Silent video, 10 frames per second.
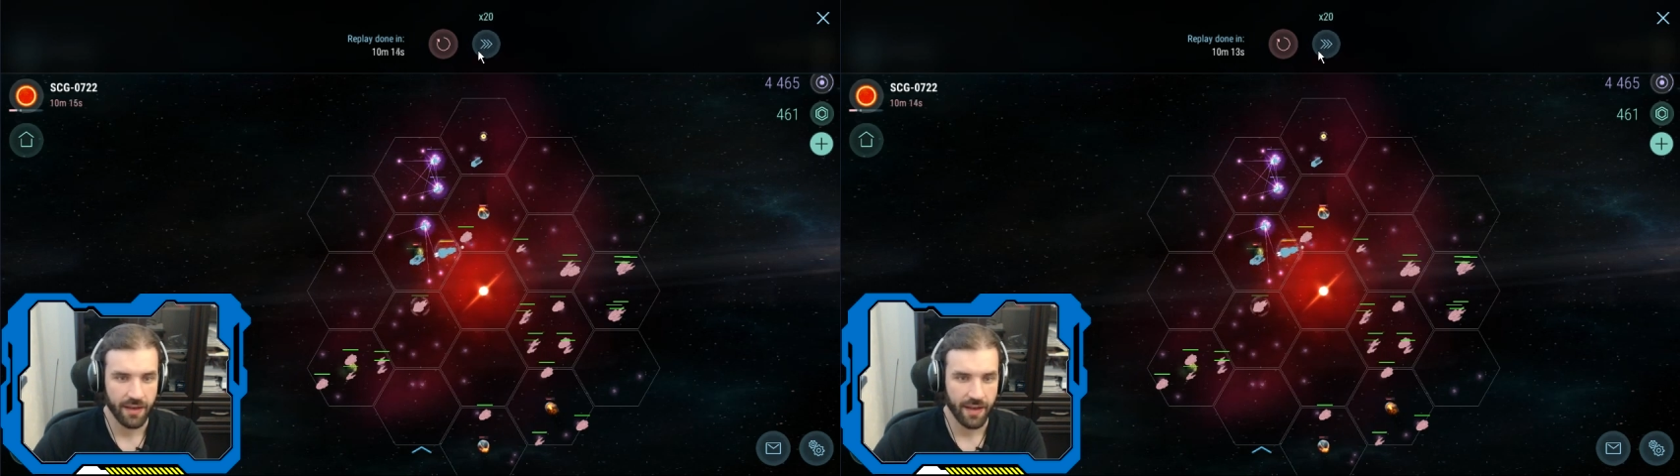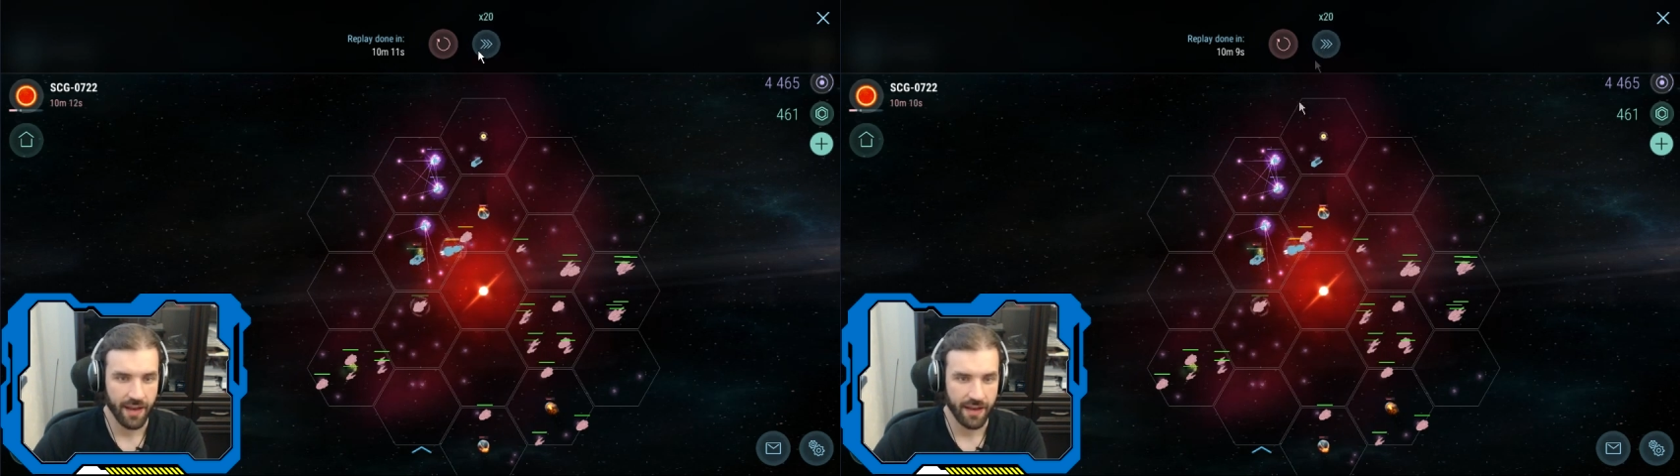
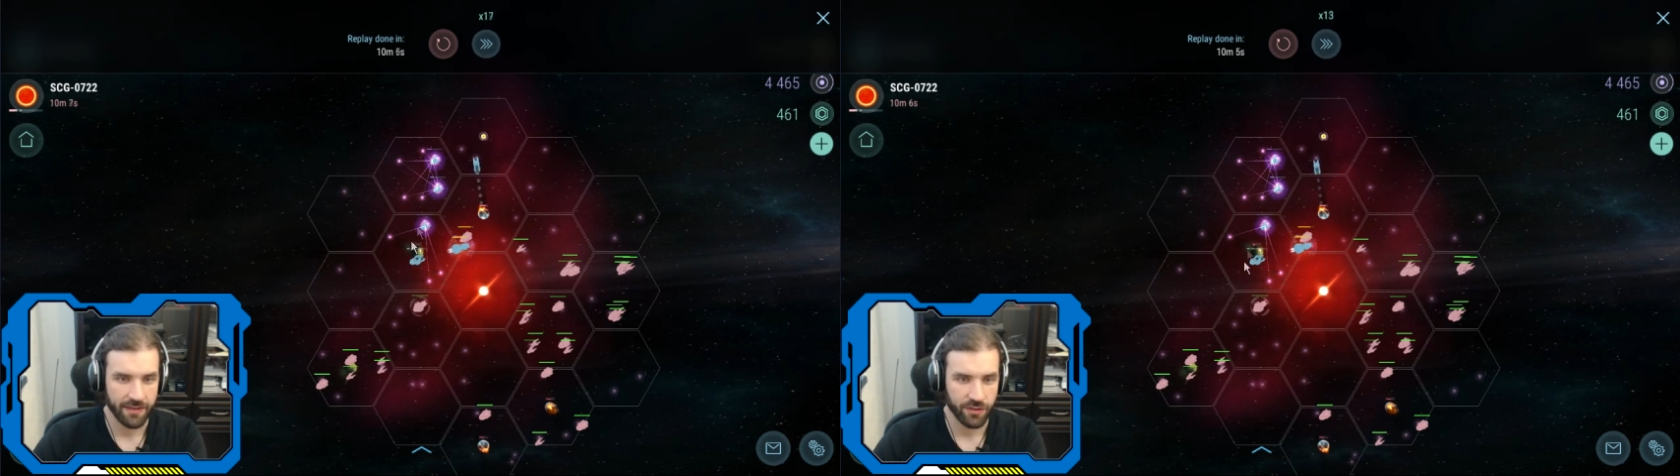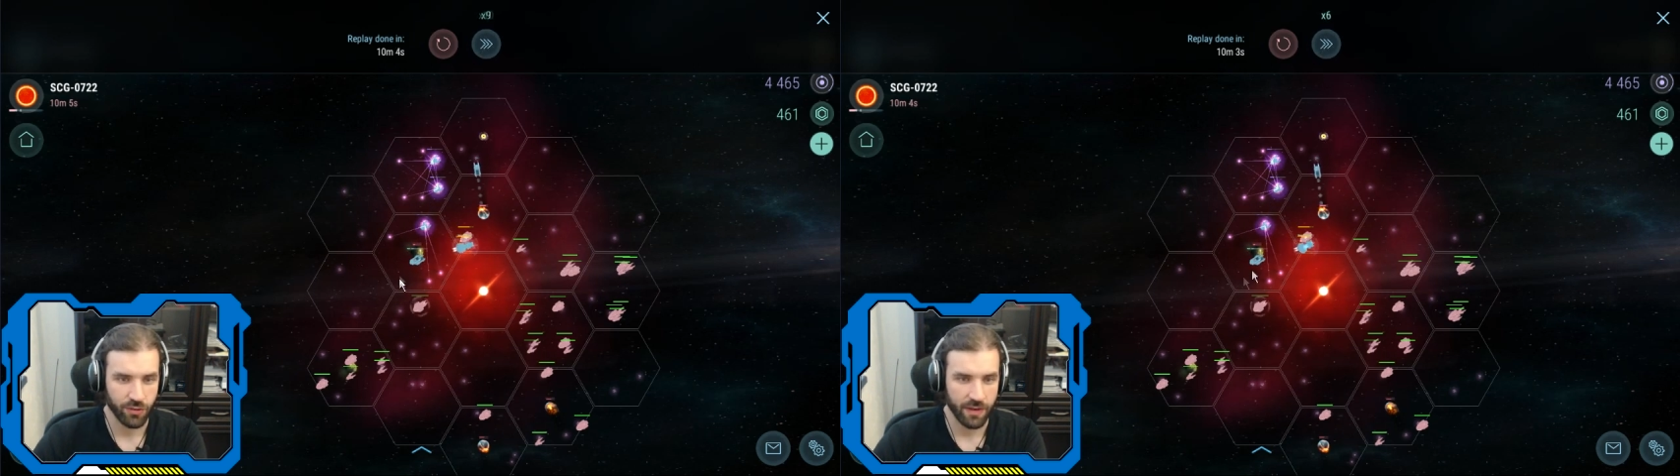
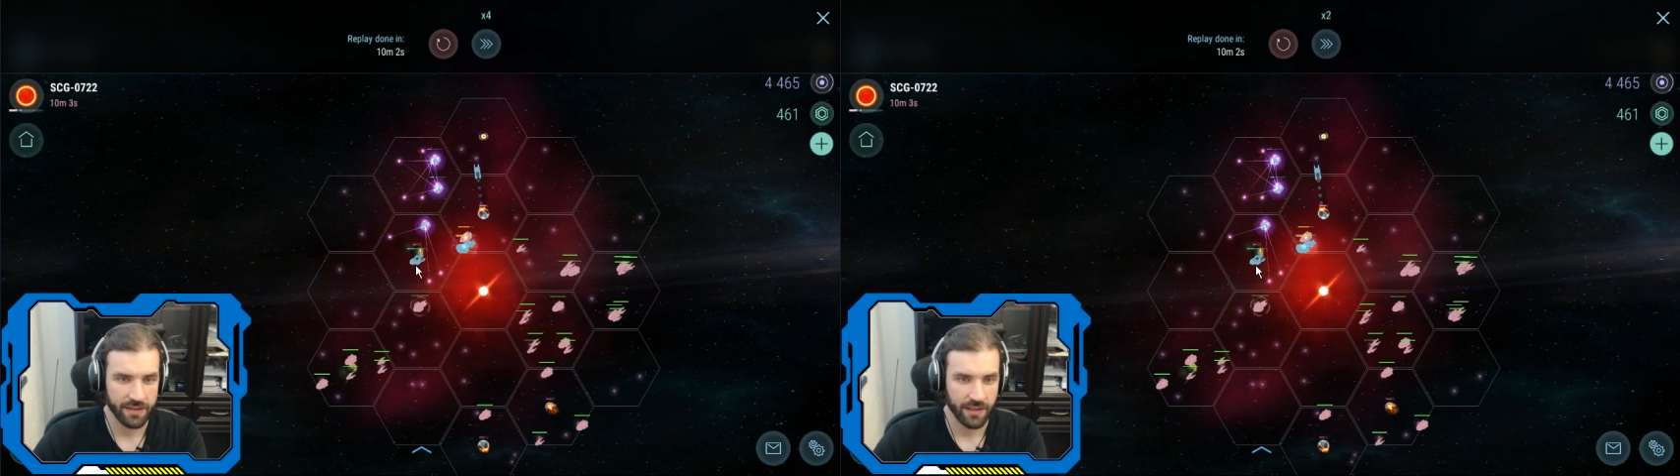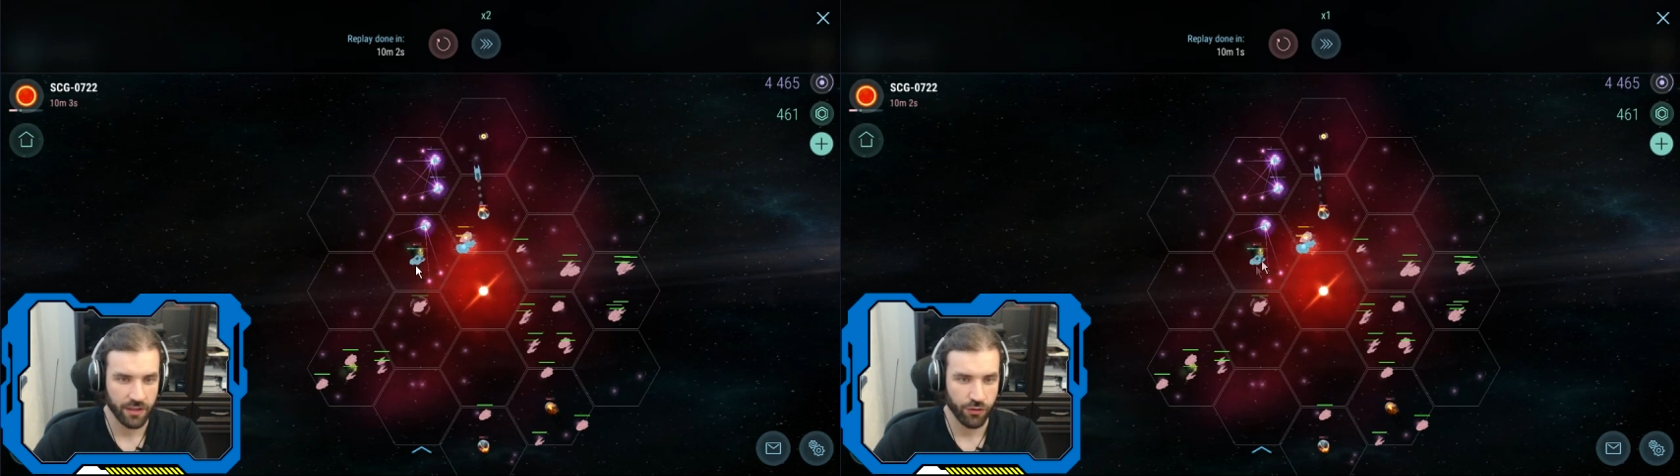And so I
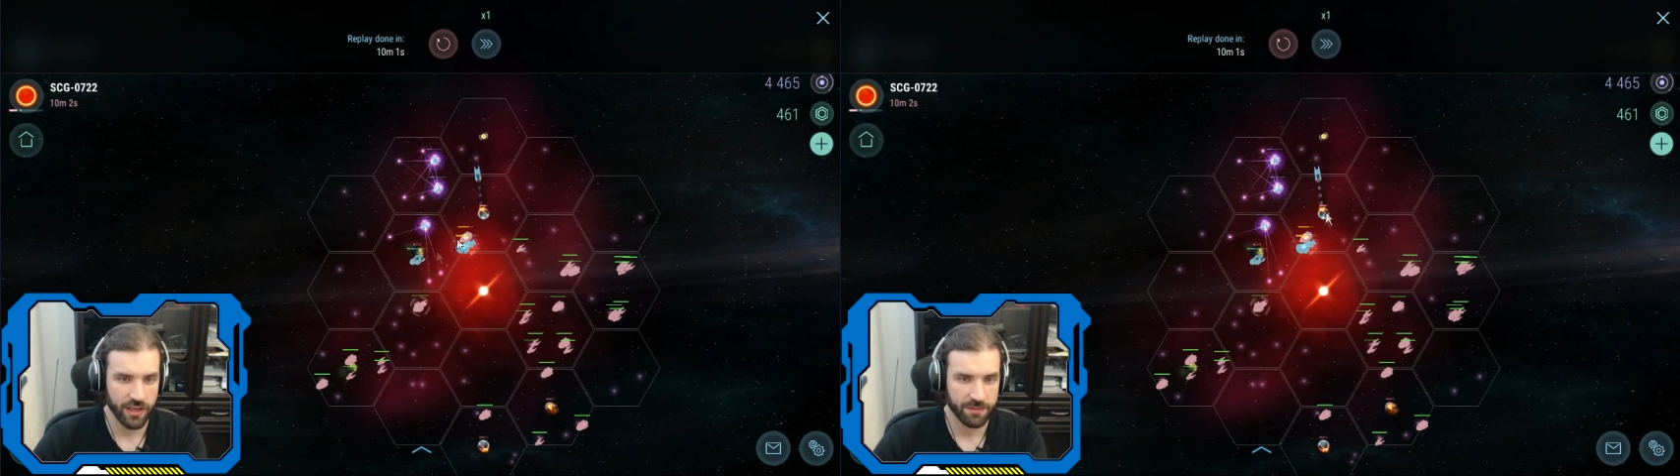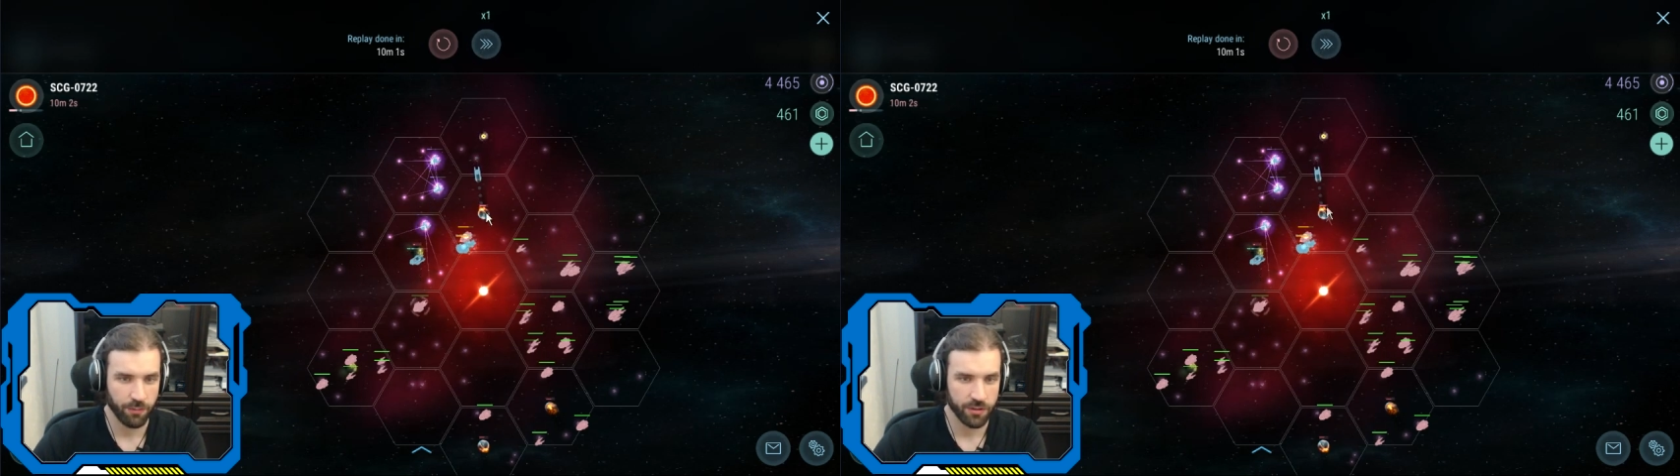send the
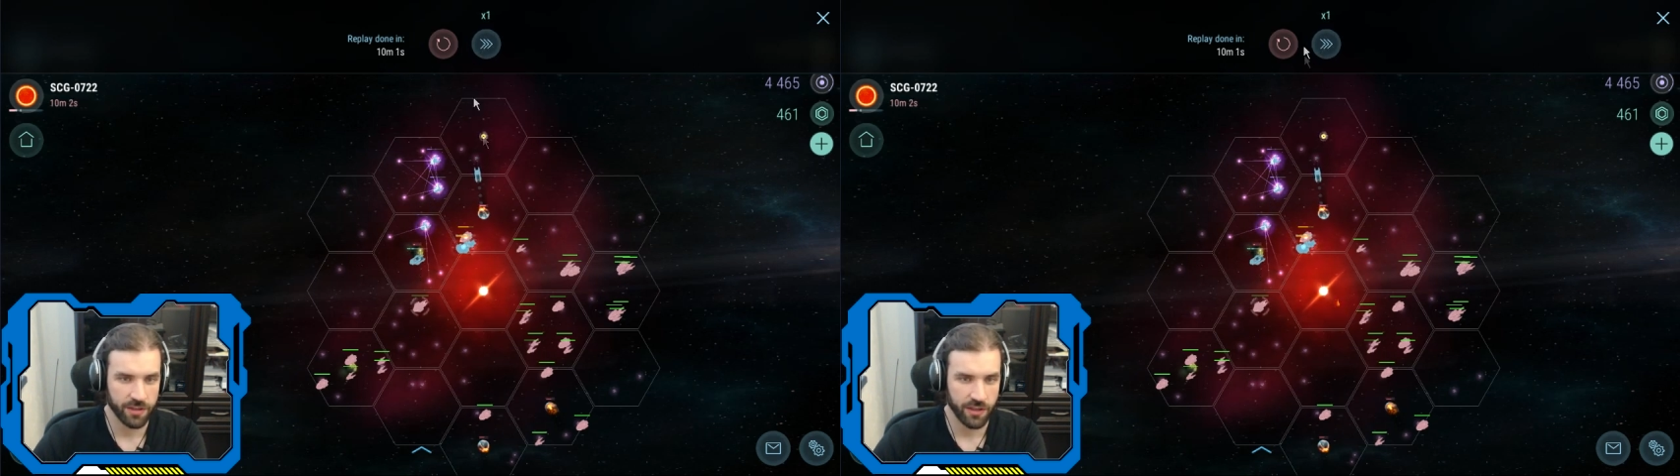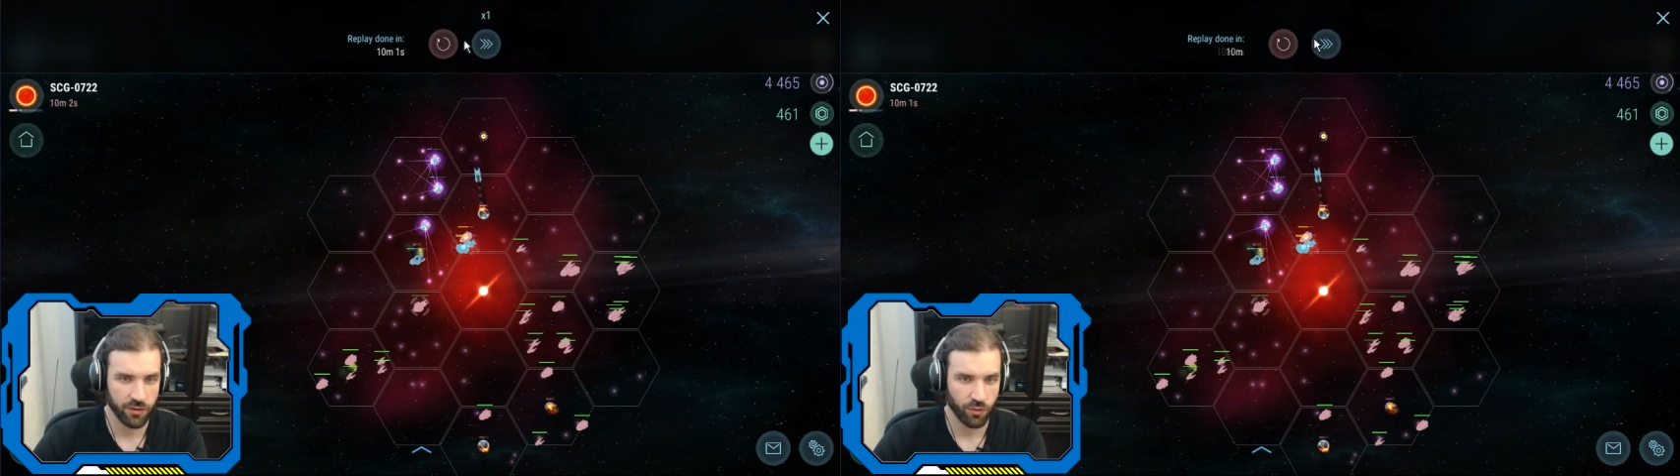transports
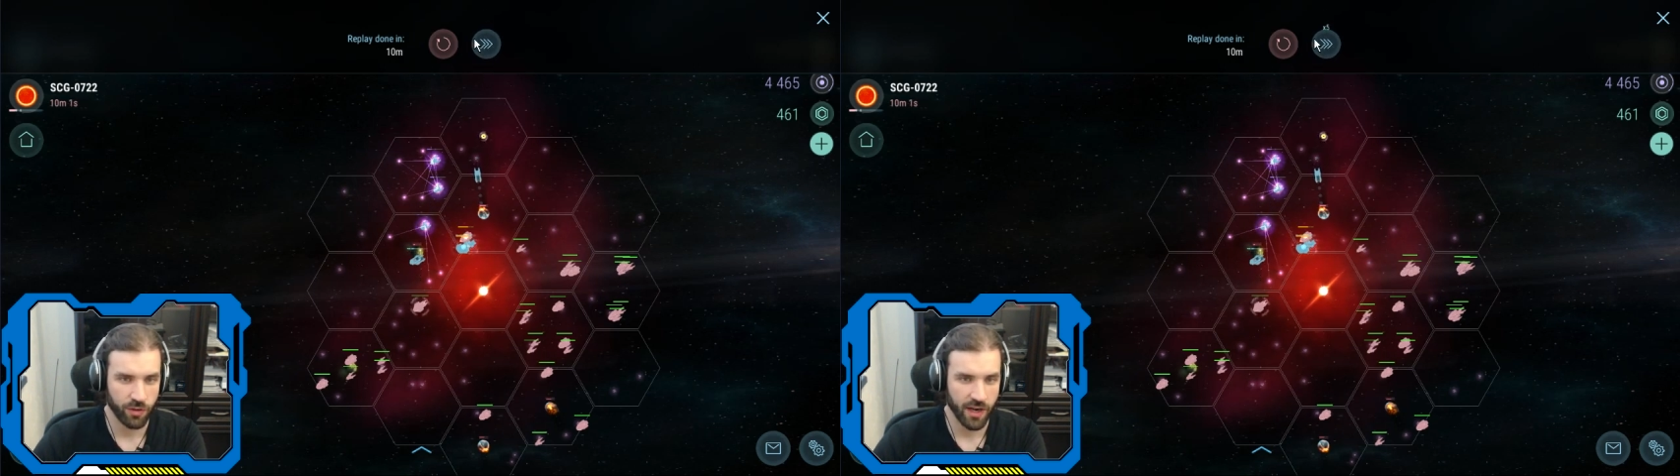in to